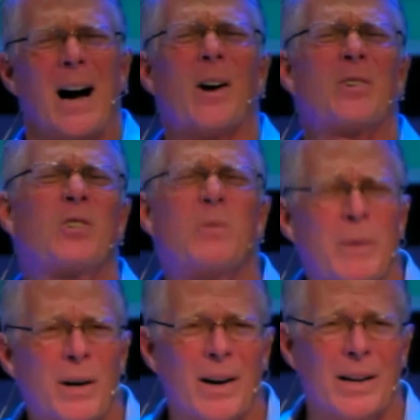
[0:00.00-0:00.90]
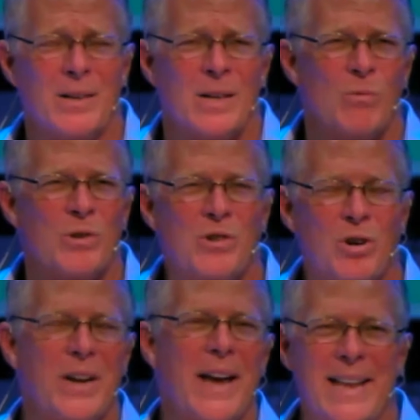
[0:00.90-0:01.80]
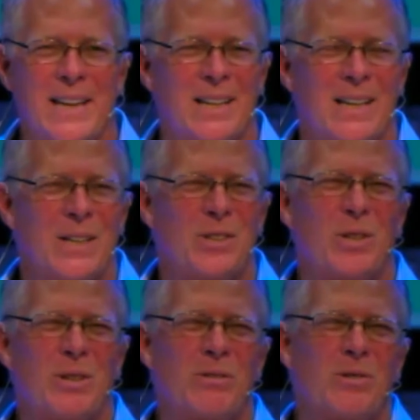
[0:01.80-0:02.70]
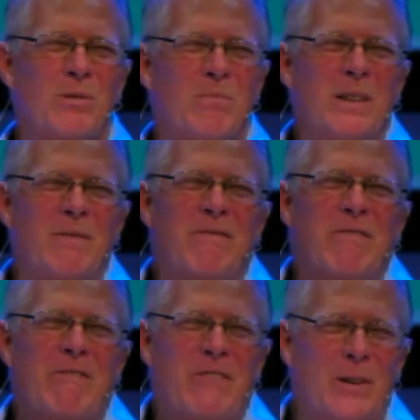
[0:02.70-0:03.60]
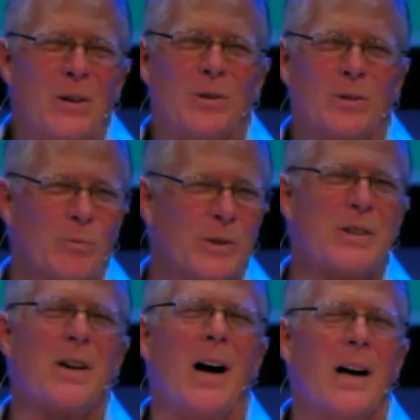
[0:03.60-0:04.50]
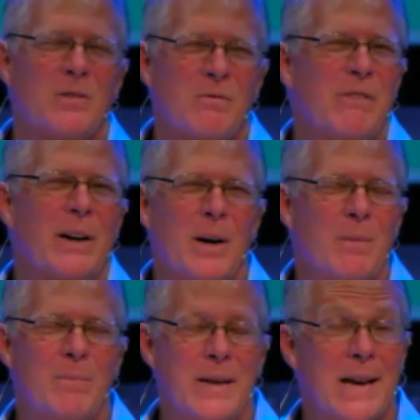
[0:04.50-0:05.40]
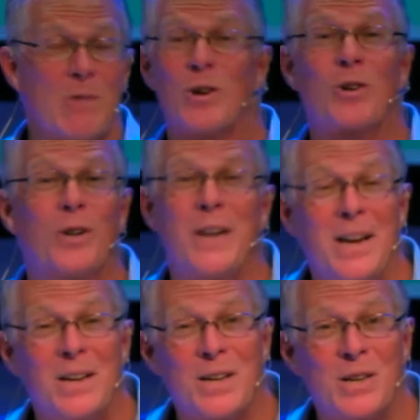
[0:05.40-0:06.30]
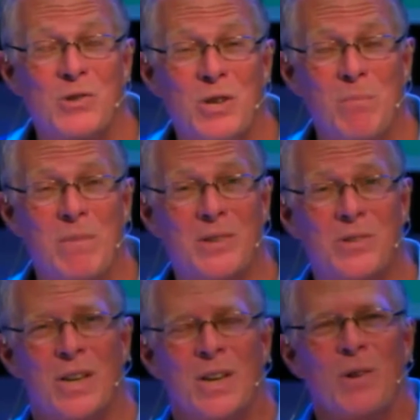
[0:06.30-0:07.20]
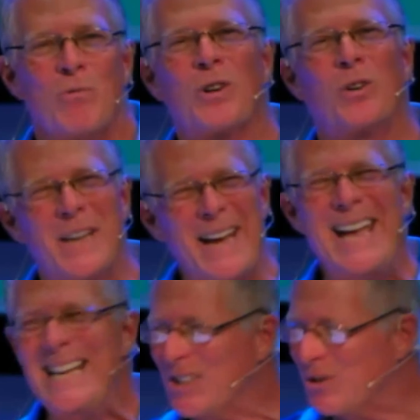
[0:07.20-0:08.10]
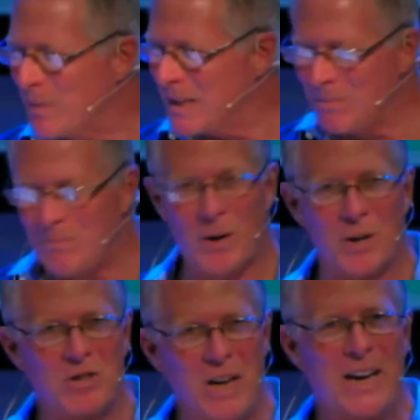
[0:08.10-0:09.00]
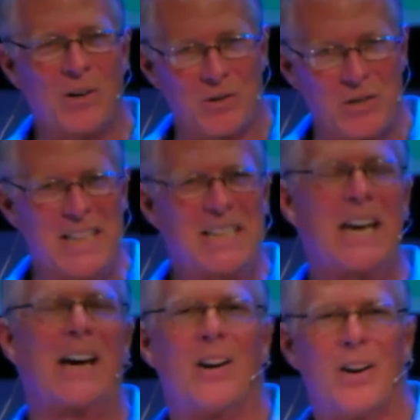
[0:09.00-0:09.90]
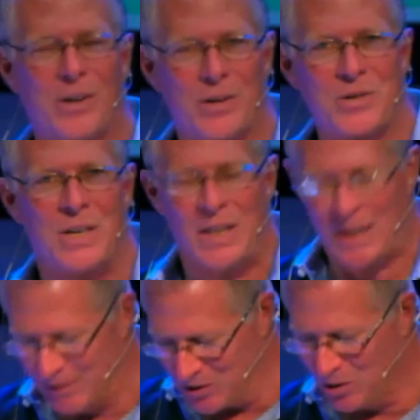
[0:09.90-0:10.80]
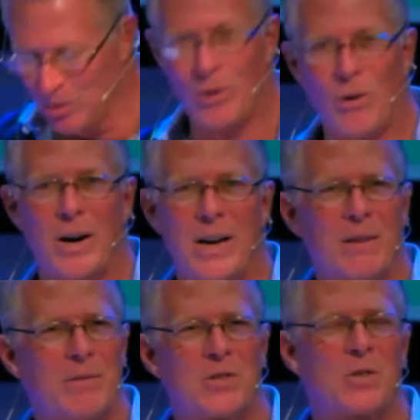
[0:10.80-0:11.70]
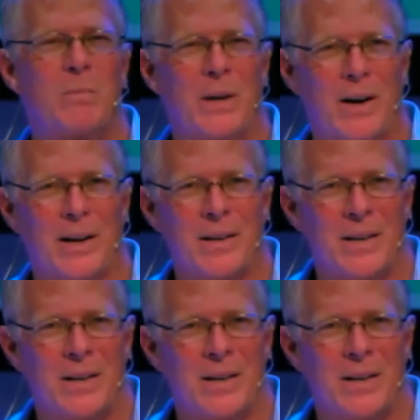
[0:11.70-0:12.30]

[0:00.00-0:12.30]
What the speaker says: Our spirit was created to be filled with God's very being. We're created in His image. We're created to be partakers and carriers of His glory and of His Spirit,